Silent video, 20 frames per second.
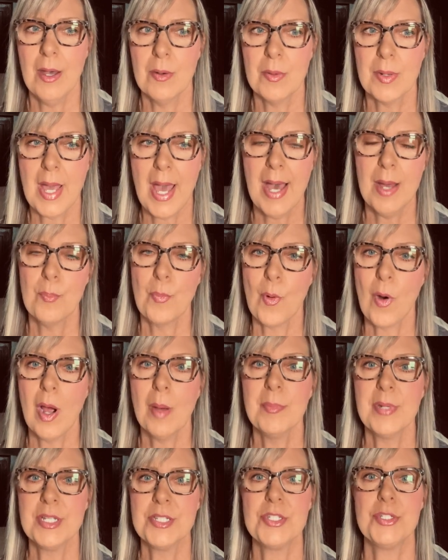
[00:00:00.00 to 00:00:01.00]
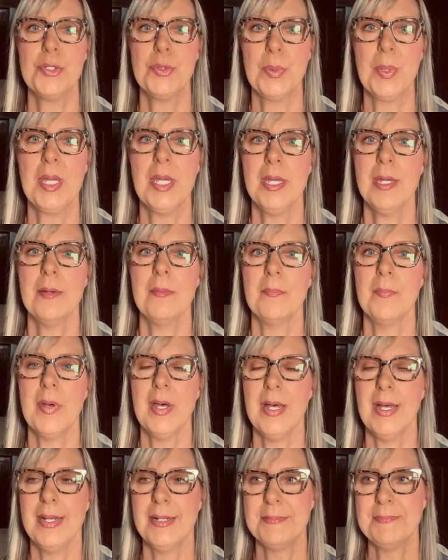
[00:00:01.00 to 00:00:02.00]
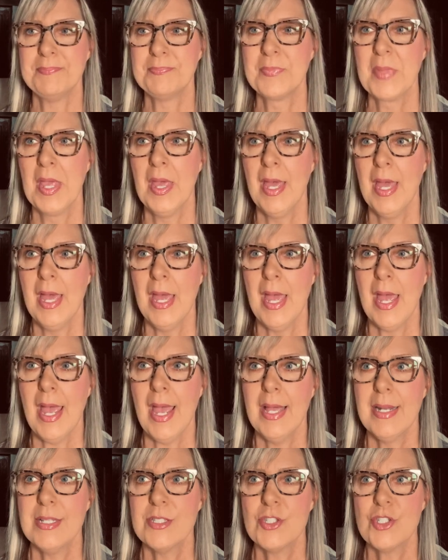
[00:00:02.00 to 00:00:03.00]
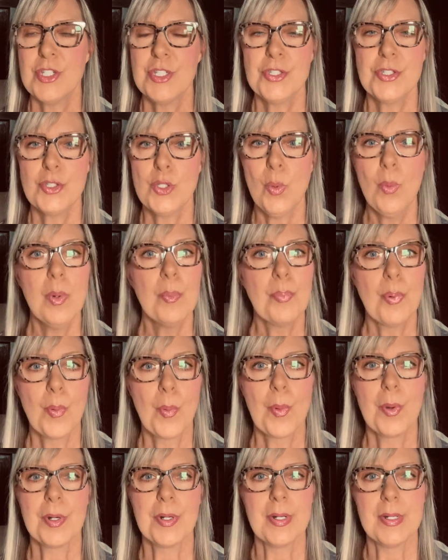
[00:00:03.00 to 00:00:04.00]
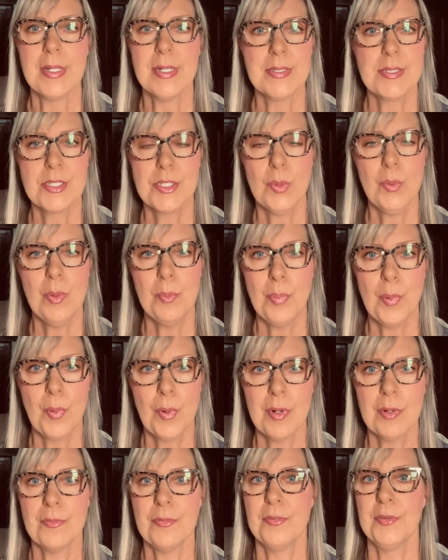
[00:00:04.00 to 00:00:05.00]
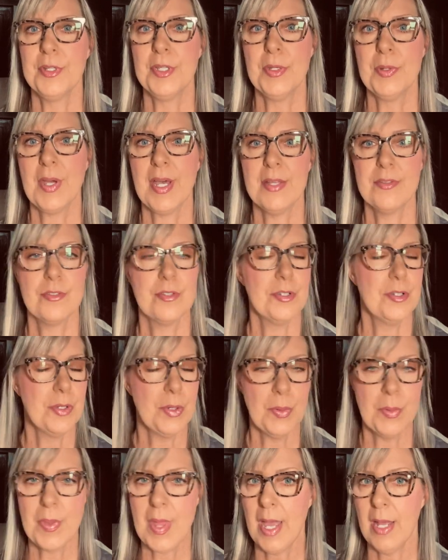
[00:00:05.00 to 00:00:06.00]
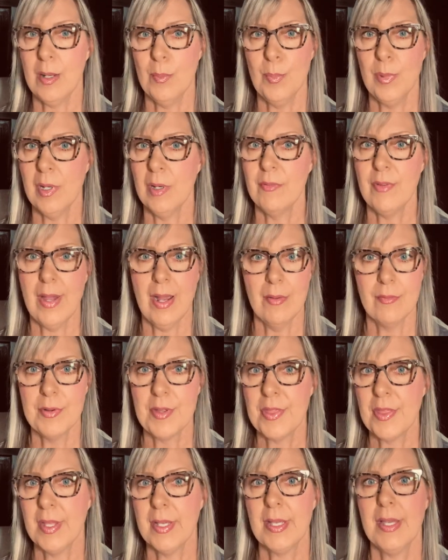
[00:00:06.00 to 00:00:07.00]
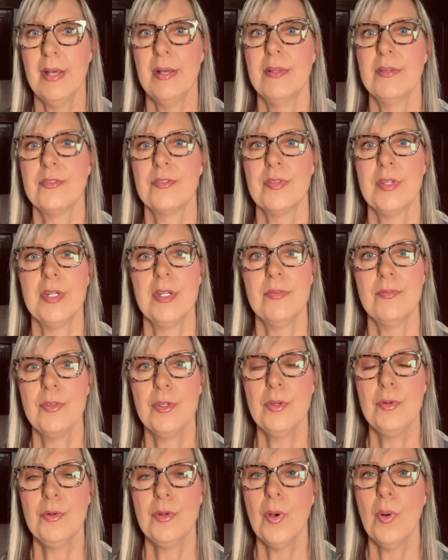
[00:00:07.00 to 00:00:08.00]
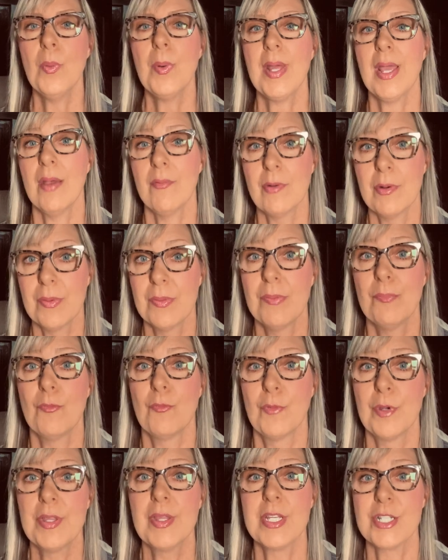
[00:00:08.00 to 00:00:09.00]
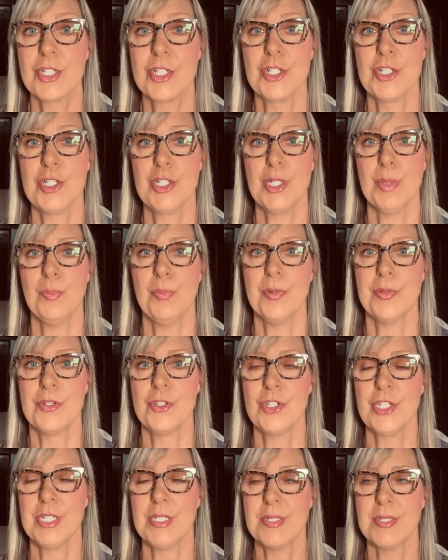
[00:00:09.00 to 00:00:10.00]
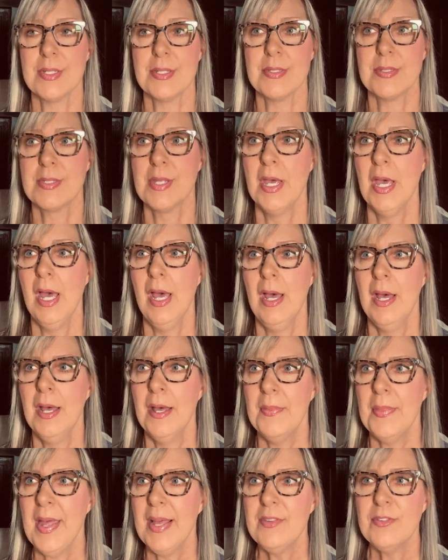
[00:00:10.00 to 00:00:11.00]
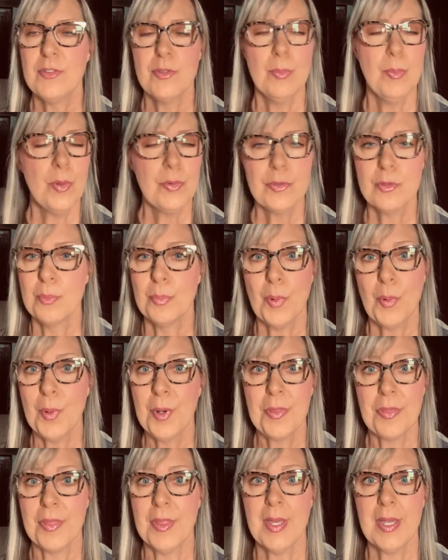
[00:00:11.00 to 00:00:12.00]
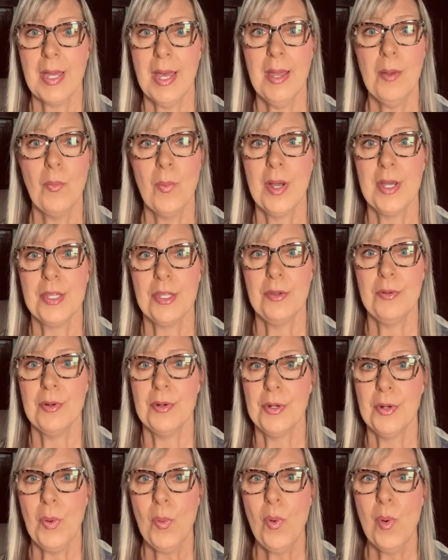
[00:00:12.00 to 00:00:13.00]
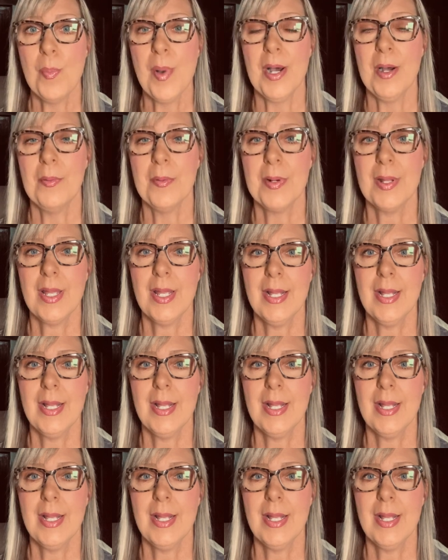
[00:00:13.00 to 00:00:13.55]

God brought me to him. And it's just so important. It's so important for you guys to know that above everything else, that if you don't have a relationship with Jesus, that's the most important thing I want you to know about.